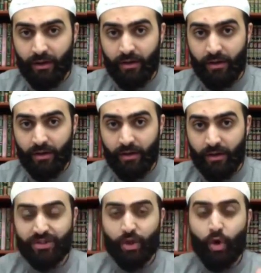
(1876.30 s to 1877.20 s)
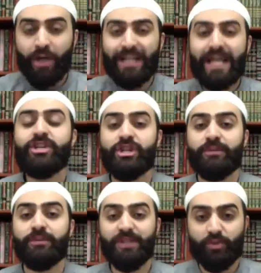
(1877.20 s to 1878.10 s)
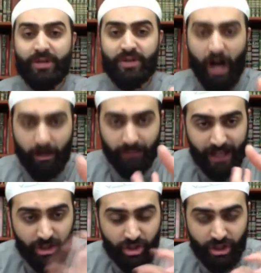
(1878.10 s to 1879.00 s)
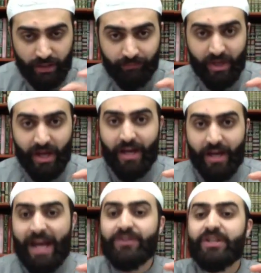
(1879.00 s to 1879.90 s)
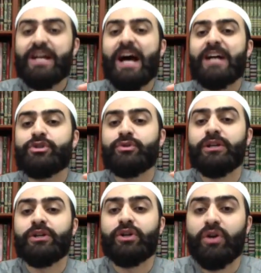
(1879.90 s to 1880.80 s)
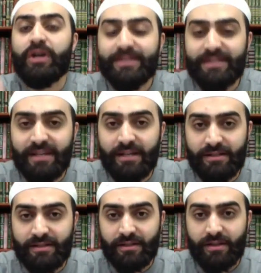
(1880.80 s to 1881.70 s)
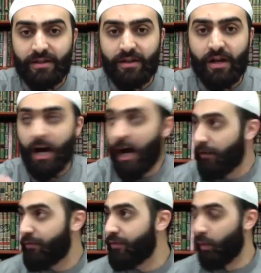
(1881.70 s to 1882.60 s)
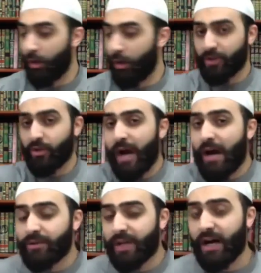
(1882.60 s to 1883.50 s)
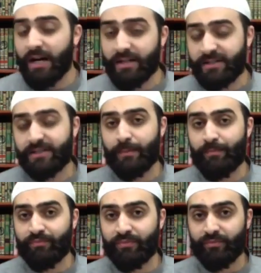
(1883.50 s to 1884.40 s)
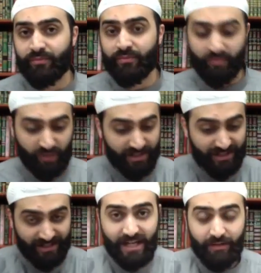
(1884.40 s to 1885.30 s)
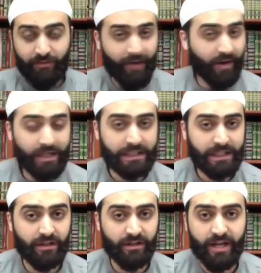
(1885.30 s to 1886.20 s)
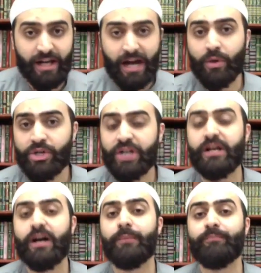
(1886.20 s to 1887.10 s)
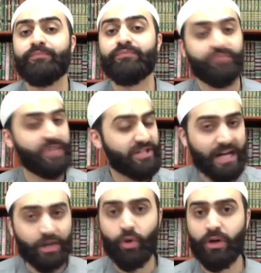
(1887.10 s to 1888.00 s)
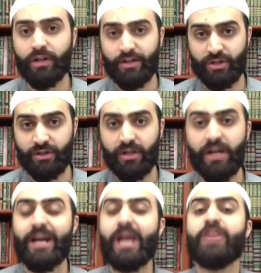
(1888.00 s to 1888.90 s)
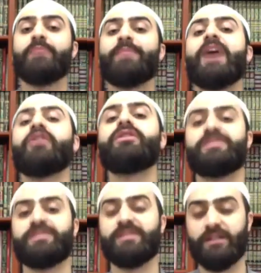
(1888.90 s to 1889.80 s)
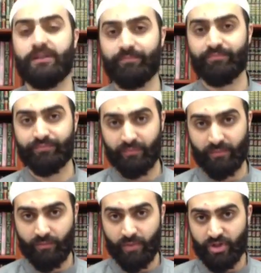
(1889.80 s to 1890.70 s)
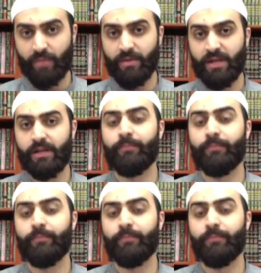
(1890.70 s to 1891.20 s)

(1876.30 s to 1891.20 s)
this correlation between the obligation and the natural occurrences of the world around us is seen very clearly in our Sharia. There's that correlation, and that pattern is seen. Jameel.